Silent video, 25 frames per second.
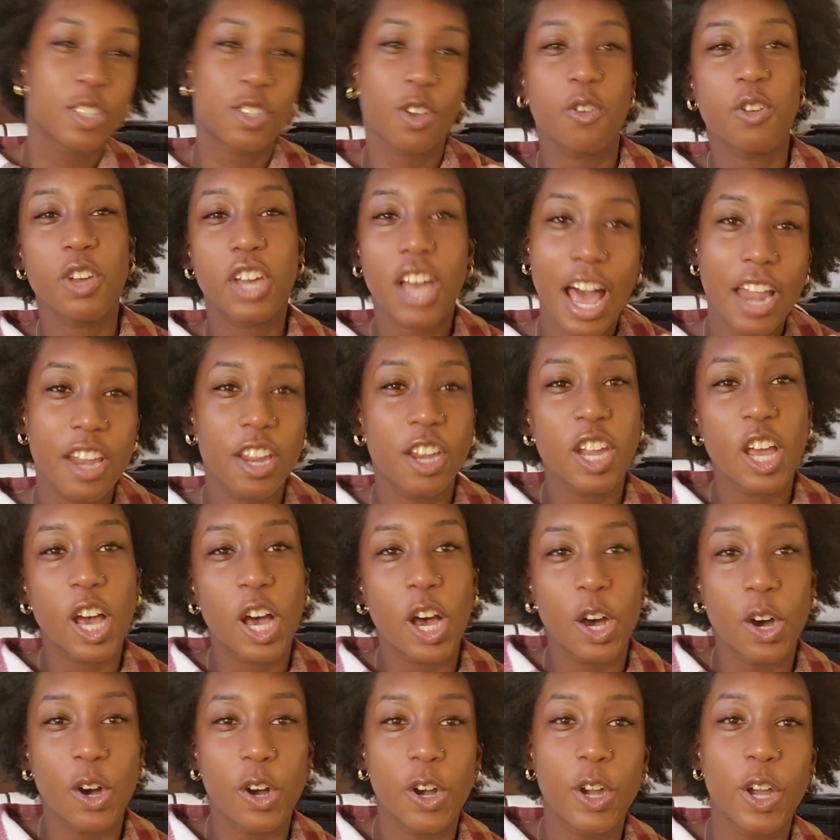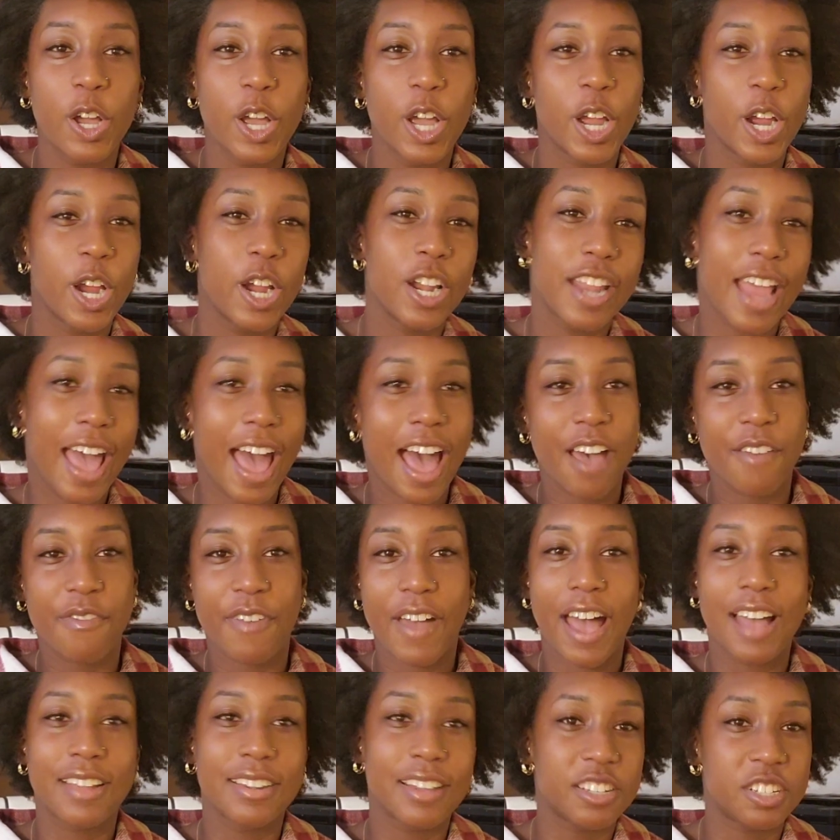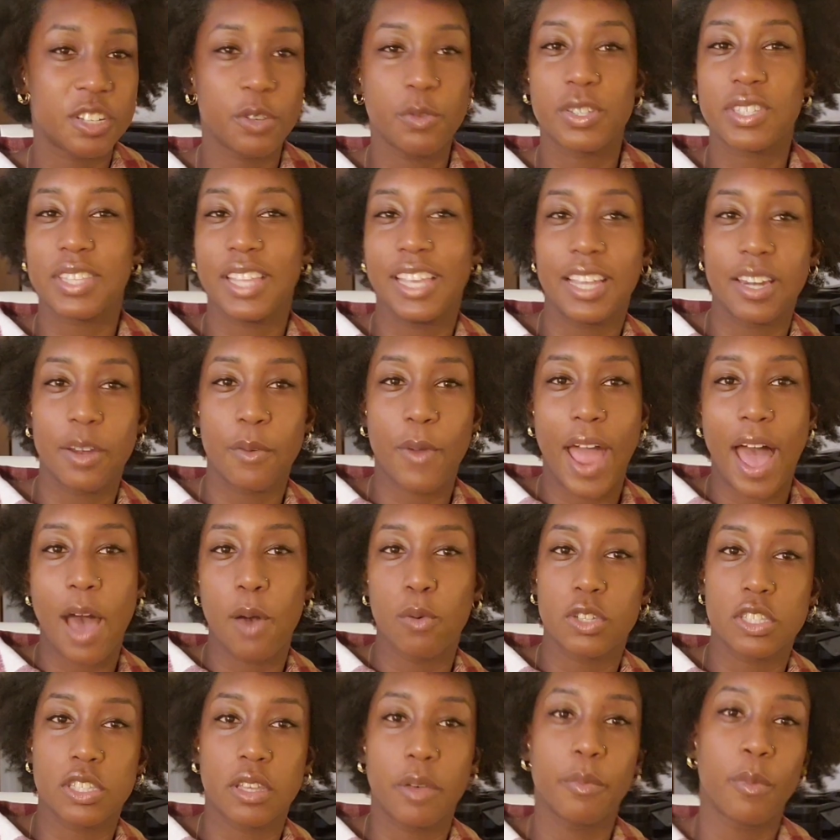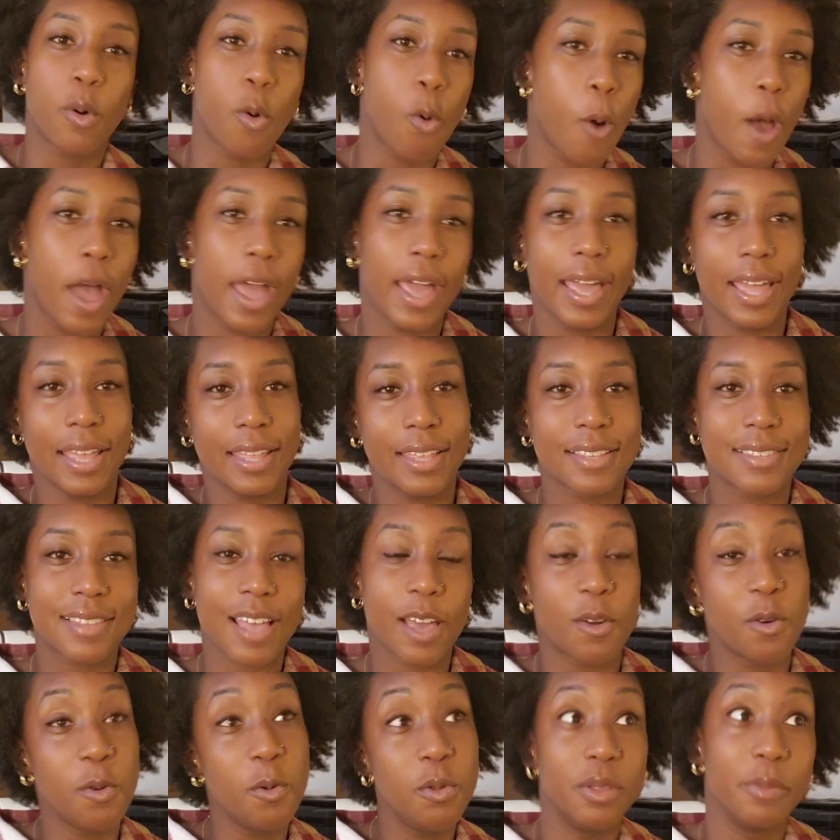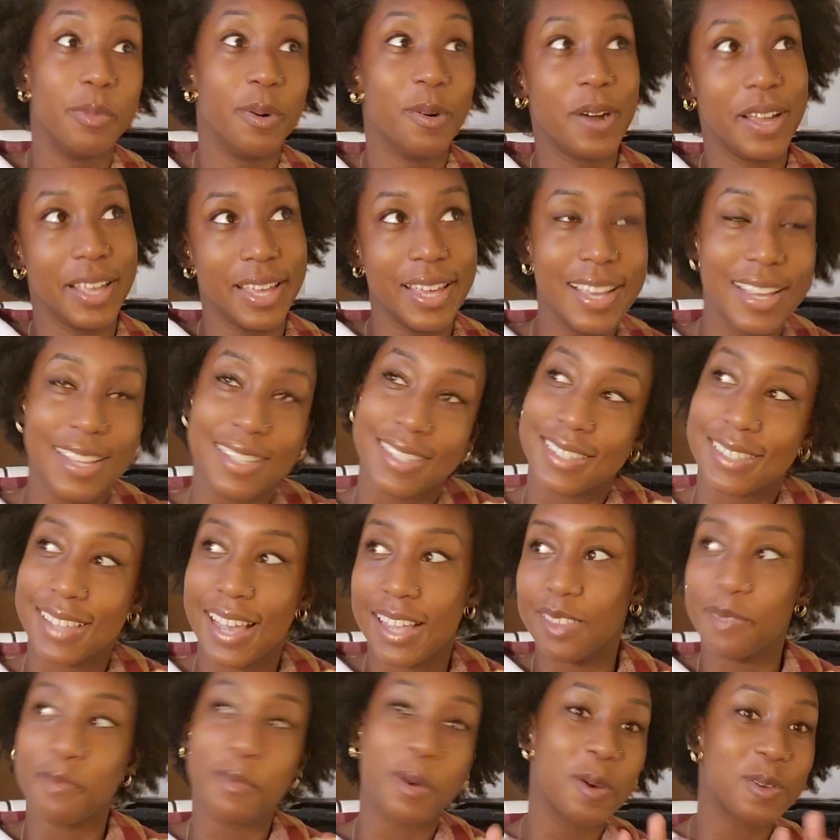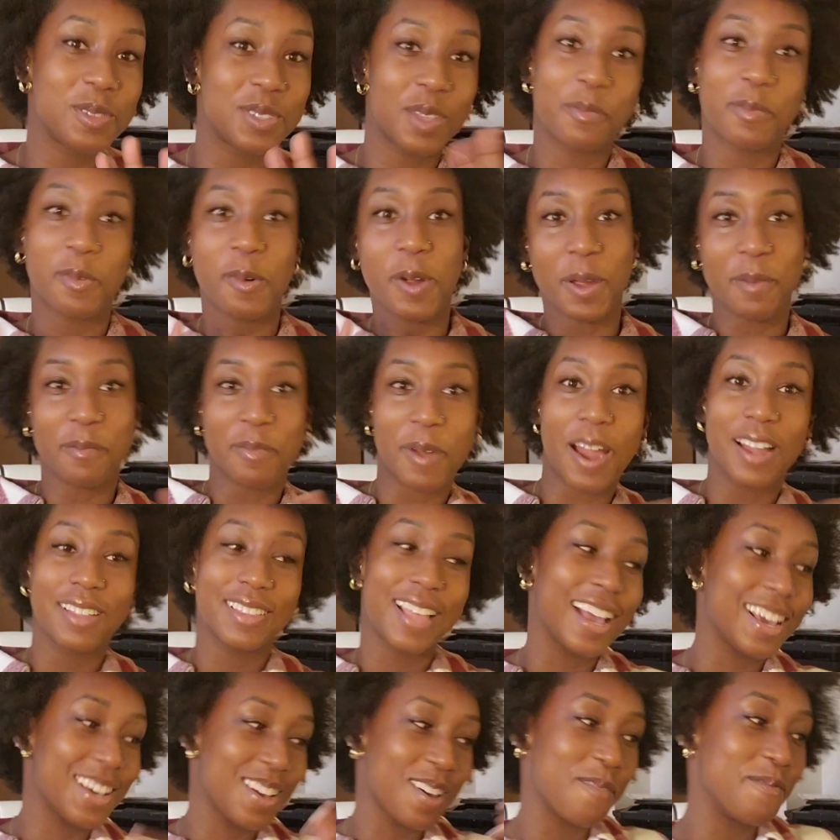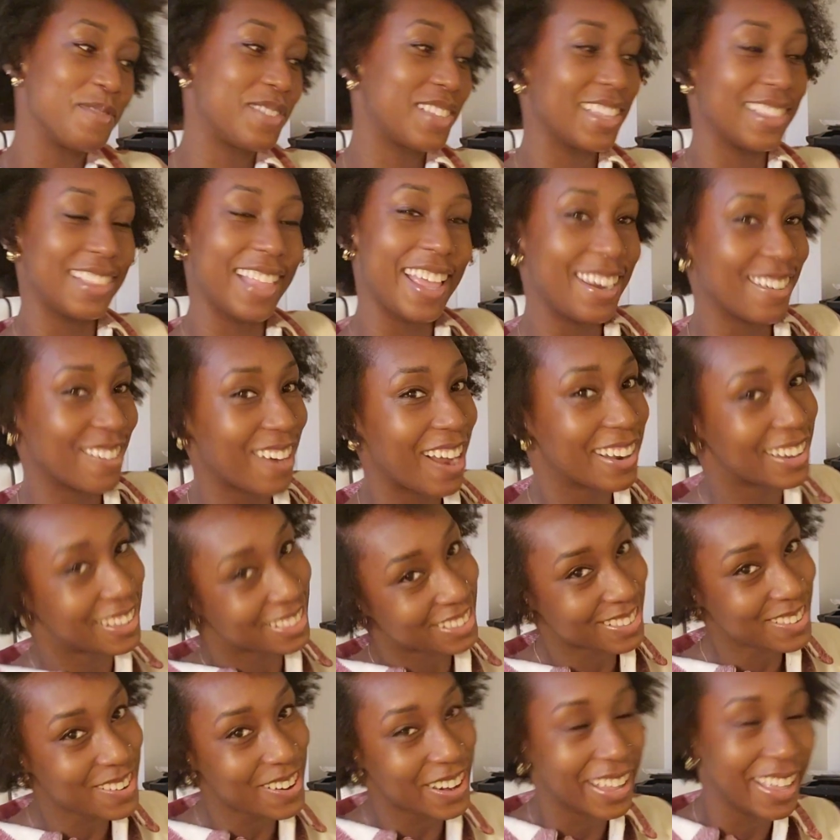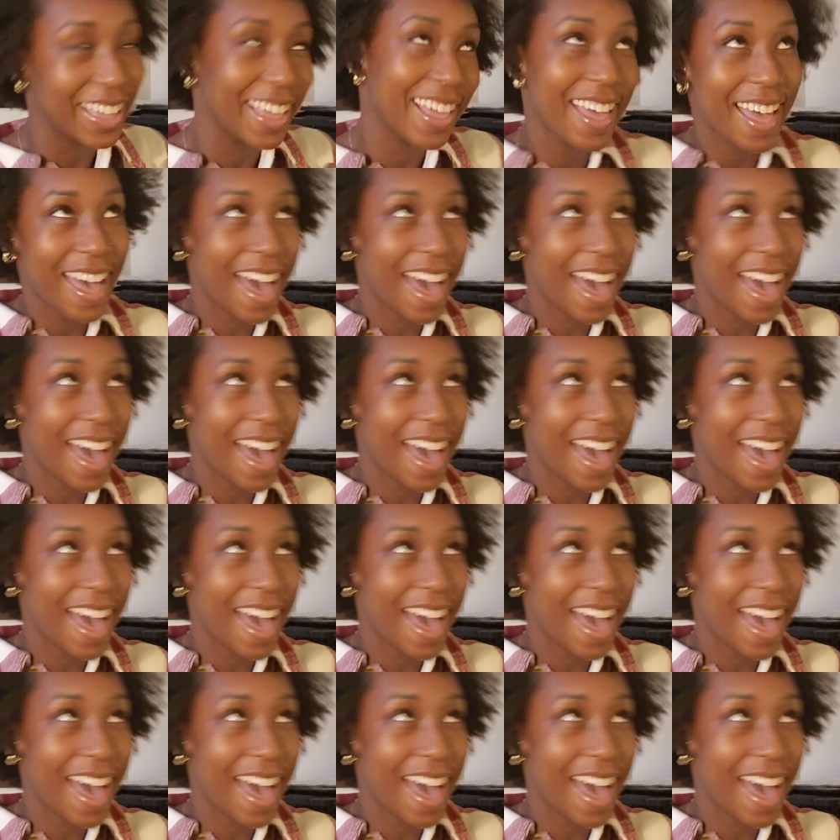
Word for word: So you kind of know her dad found out she was sneaking around with some boy, and it's like who the boy is. It's like the most important part that comes later on in the story.